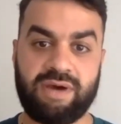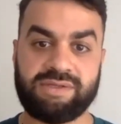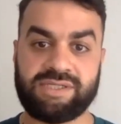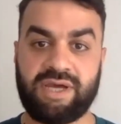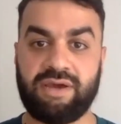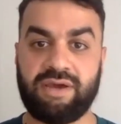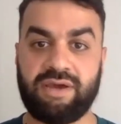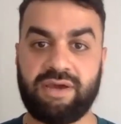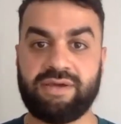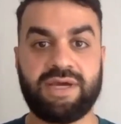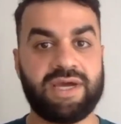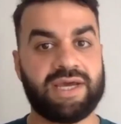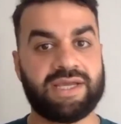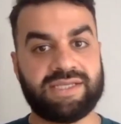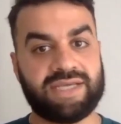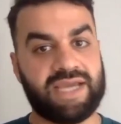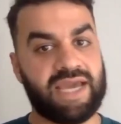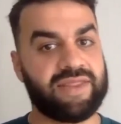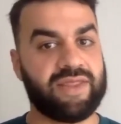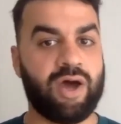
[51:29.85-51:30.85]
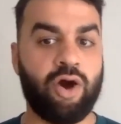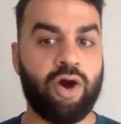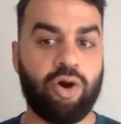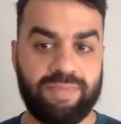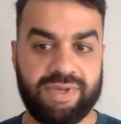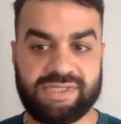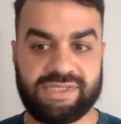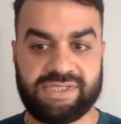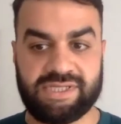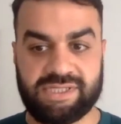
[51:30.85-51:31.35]
So to get the whole
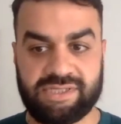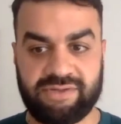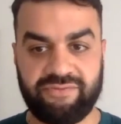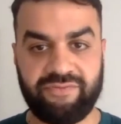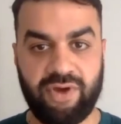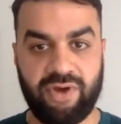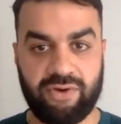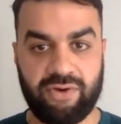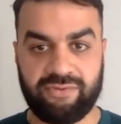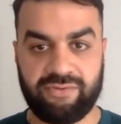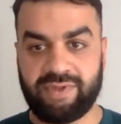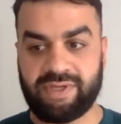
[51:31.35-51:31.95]
business involved,